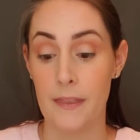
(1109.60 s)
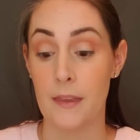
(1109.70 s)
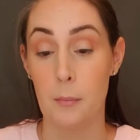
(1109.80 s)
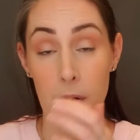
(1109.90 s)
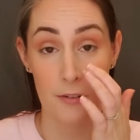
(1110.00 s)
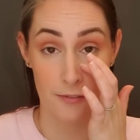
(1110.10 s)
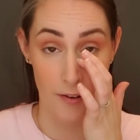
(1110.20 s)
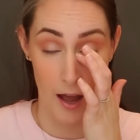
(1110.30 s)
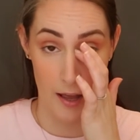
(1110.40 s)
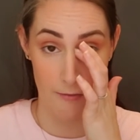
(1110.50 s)
Number
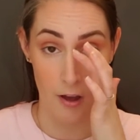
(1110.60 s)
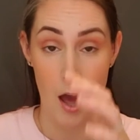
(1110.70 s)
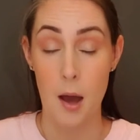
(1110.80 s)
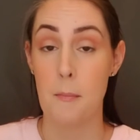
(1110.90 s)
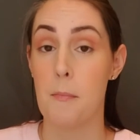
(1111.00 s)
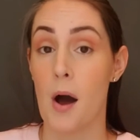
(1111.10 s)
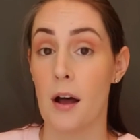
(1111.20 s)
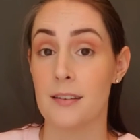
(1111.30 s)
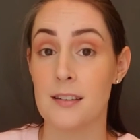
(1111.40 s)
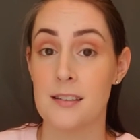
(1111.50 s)
five,
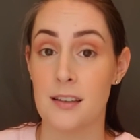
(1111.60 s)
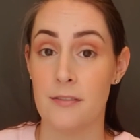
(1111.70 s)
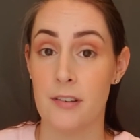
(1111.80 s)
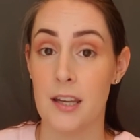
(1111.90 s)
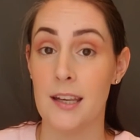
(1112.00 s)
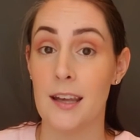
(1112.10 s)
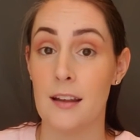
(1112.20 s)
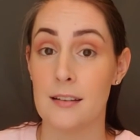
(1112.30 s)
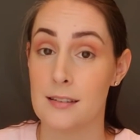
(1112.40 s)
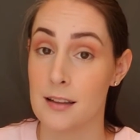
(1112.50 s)
positivity
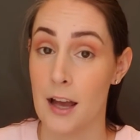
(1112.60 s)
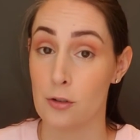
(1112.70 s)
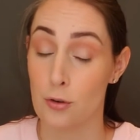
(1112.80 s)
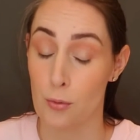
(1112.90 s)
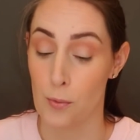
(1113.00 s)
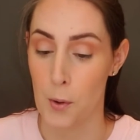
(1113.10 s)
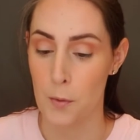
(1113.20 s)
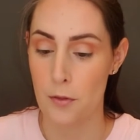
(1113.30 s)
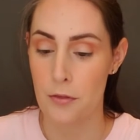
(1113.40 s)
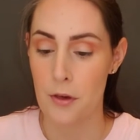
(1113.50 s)
slash
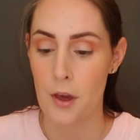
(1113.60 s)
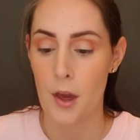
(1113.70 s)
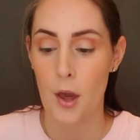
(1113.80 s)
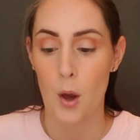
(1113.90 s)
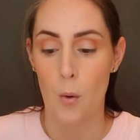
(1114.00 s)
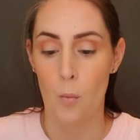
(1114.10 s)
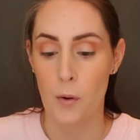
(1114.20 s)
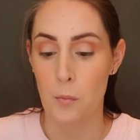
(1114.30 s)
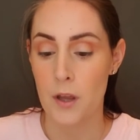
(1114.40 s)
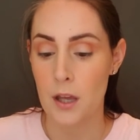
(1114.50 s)
growth.
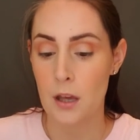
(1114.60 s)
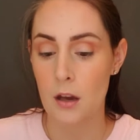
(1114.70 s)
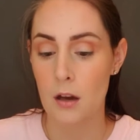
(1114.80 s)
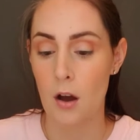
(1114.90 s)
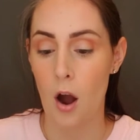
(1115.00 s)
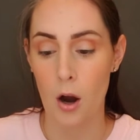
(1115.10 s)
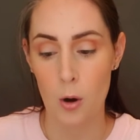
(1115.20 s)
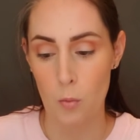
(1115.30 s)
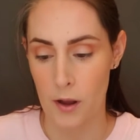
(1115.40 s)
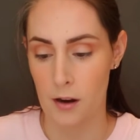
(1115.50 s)
When we are
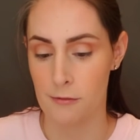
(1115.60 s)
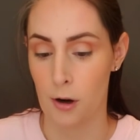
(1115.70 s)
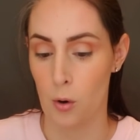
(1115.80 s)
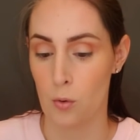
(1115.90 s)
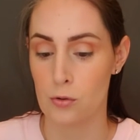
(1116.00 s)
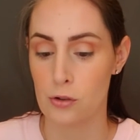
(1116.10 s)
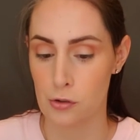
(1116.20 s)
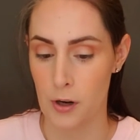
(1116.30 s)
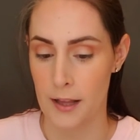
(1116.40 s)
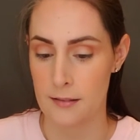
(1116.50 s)
aware of our own
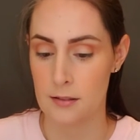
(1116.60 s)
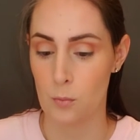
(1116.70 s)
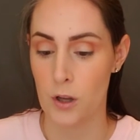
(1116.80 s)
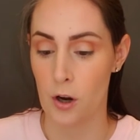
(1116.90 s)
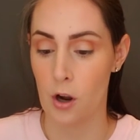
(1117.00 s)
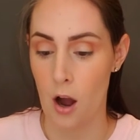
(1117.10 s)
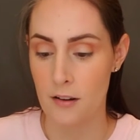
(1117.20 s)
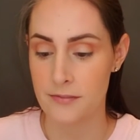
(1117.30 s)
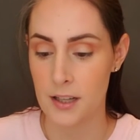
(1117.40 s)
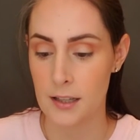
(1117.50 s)
strengths, we are
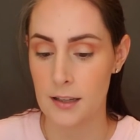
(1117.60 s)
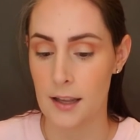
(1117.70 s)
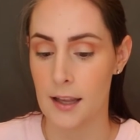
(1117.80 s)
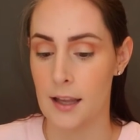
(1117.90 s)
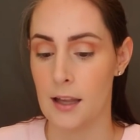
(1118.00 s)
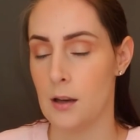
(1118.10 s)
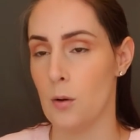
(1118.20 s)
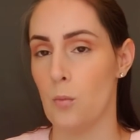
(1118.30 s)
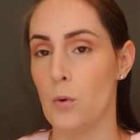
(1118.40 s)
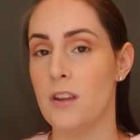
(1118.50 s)
confident
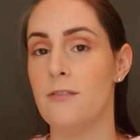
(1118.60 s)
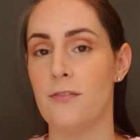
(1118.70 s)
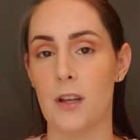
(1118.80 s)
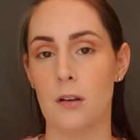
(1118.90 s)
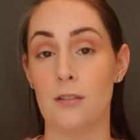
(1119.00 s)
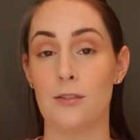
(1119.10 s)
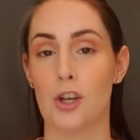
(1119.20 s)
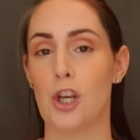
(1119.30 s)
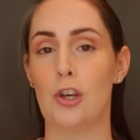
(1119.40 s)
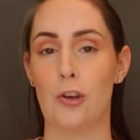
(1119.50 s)
and we feel
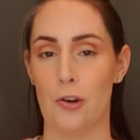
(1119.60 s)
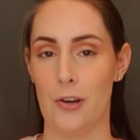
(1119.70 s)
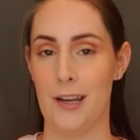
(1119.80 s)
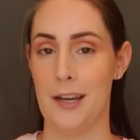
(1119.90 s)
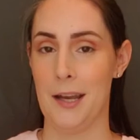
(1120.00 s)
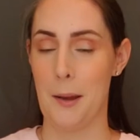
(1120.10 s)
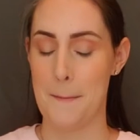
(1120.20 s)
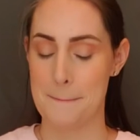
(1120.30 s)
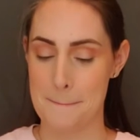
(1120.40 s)
secure in it.